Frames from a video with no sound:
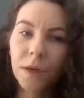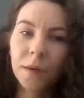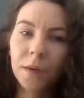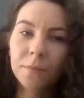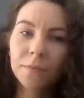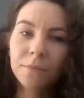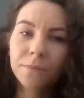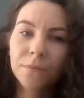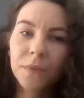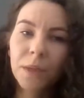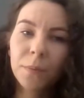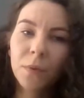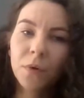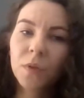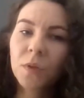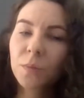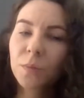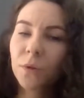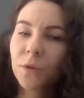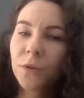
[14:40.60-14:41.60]
the
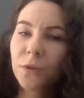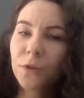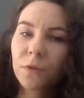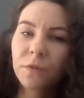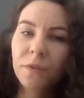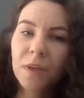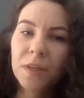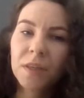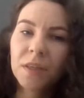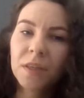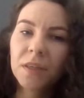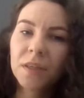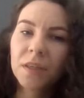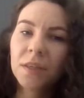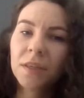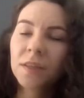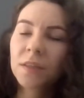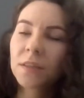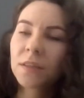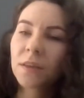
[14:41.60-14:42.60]
most Polish
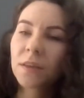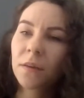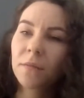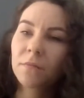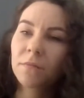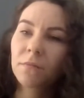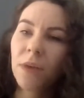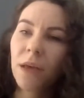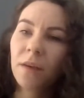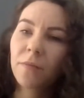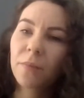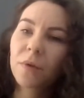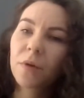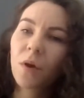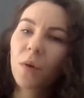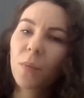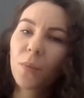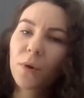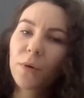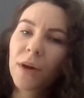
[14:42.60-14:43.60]
universities have been
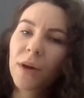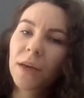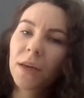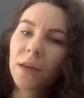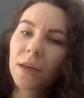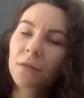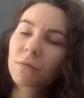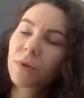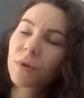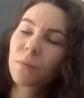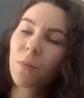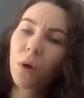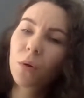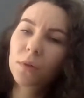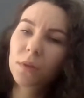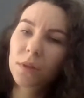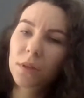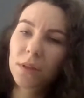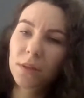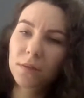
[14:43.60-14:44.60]
operating
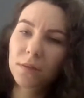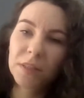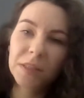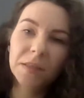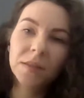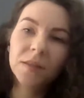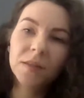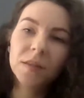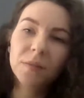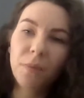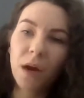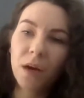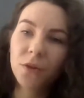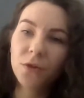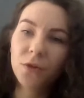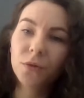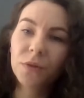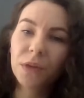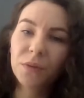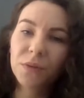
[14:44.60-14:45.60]
remotely since
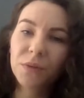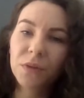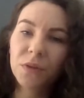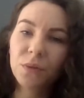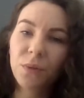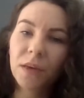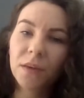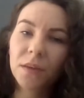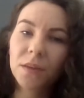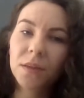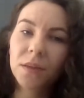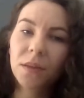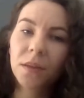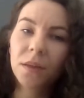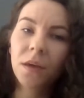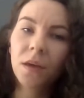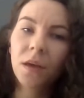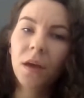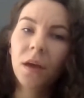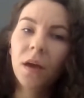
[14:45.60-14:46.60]
March 2020,
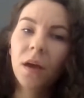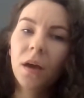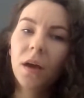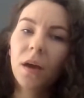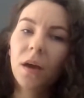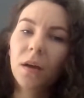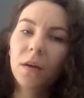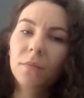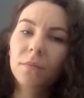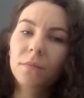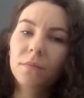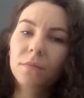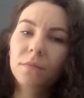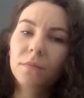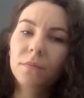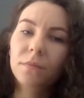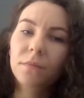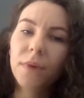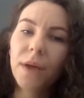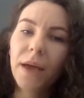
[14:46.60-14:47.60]

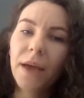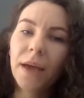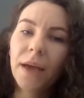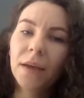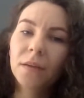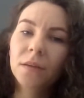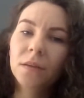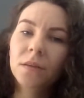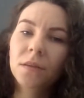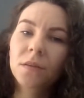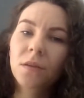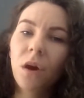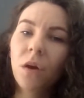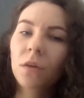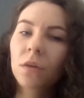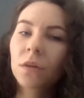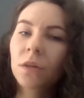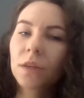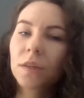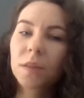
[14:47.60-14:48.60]
and
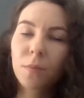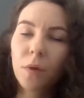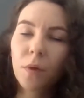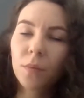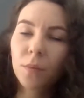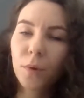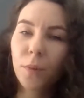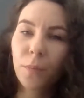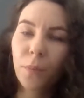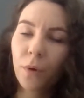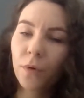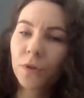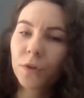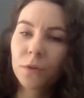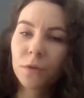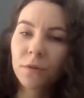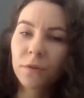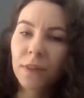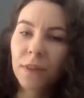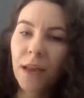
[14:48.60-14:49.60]
only a small
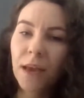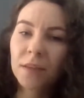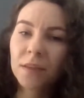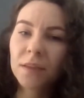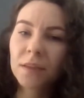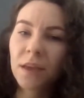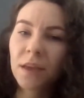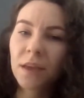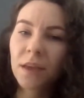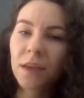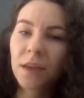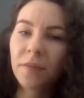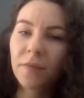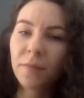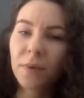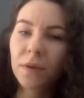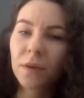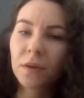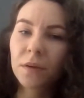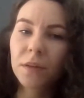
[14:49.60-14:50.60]
proportion of classes have
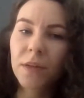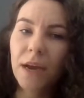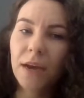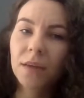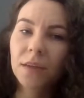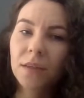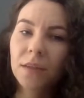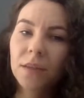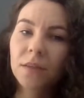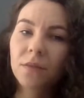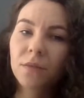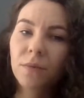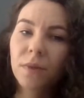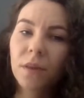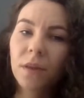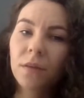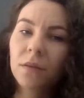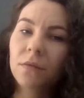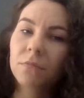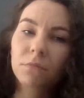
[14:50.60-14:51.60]
been conducted
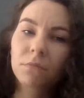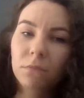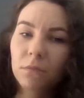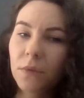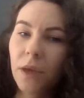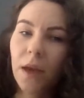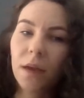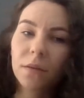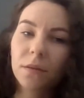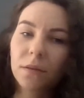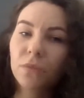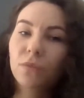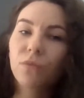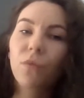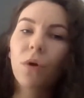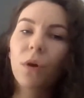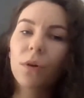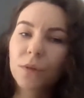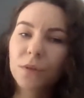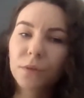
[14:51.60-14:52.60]
within the
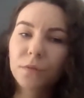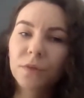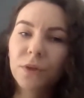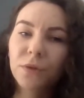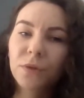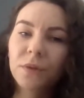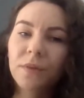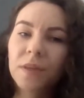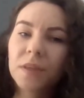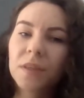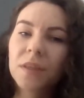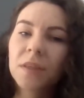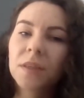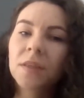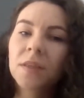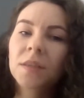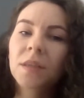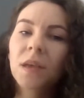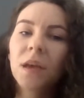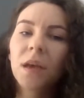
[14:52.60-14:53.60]
walls of the
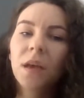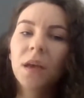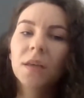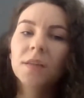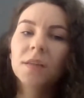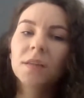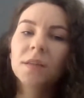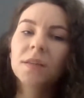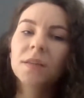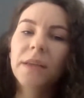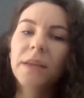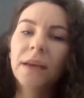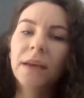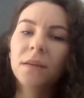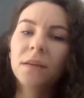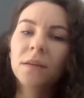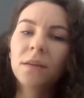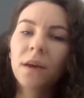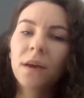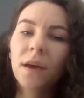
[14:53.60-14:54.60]
universities since
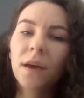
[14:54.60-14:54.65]
then.